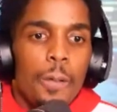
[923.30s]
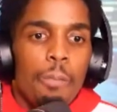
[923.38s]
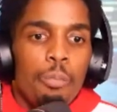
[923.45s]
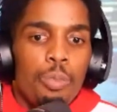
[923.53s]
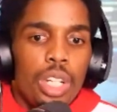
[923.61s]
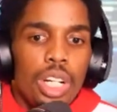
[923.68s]

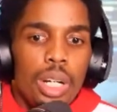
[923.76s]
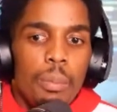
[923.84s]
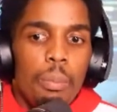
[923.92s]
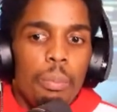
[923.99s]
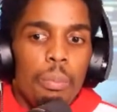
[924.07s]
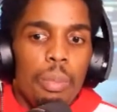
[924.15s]

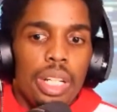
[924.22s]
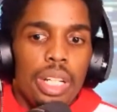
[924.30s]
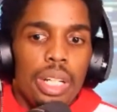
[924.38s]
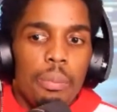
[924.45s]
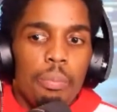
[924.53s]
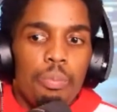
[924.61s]
Um, but
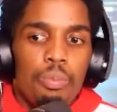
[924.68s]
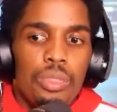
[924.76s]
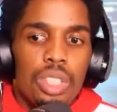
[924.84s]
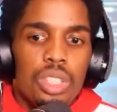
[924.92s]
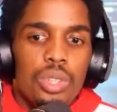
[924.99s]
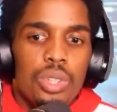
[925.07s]
um,
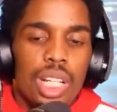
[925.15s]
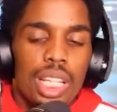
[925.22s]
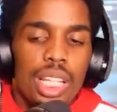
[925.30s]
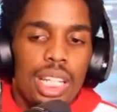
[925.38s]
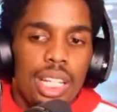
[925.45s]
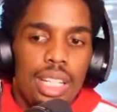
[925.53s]
so I
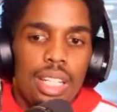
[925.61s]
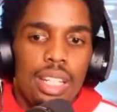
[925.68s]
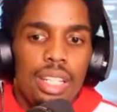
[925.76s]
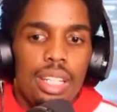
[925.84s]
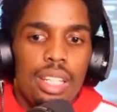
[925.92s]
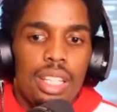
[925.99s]
land
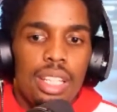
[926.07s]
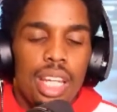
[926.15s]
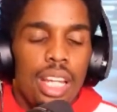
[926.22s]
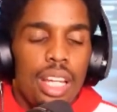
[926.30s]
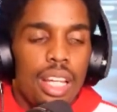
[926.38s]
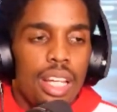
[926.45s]
in the
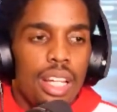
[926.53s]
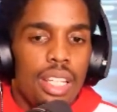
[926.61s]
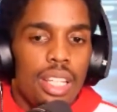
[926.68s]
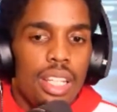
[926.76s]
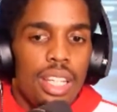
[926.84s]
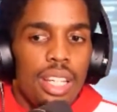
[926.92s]
uh,
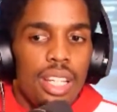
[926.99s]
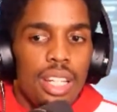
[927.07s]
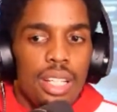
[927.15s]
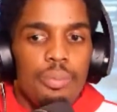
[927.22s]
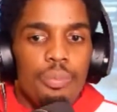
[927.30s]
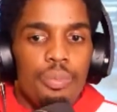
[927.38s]
the uh,
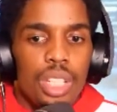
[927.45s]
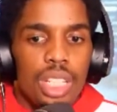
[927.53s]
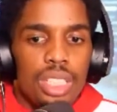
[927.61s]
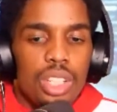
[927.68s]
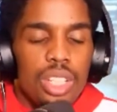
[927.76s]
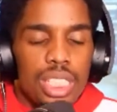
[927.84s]
it's
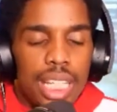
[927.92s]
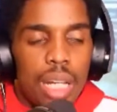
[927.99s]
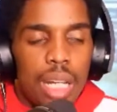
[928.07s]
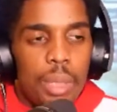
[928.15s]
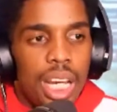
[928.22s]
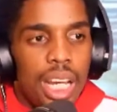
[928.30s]
called
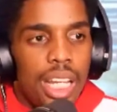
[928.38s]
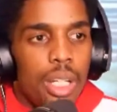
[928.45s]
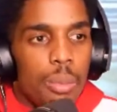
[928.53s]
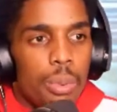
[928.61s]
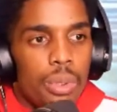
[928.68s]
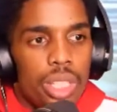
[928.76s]
Sabiha
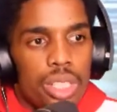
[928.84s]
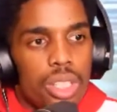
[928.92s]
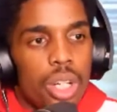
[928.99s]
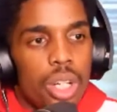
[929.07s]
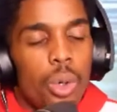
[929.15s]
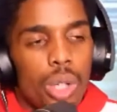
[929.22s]
Airport. It's
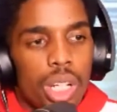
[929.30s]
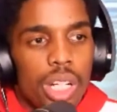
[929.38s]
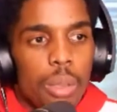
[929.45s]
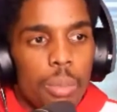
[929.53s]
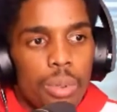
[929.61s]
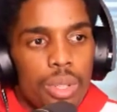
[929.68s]
the Oda
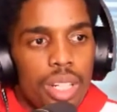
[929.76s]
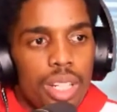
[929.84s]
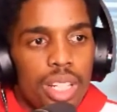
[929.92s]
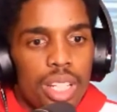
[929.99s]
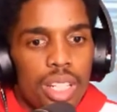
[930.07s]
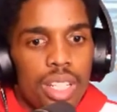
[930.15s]
Airport
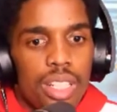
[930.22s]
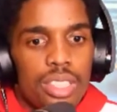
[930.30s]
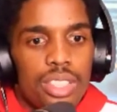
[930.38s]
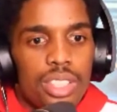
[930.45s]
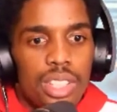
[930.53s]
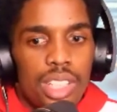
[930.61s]
in uh,
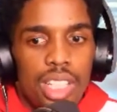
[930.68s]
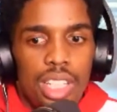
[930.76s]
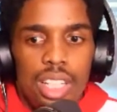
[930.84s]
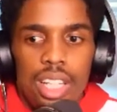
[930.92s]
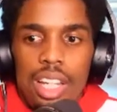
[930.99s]
Turkey.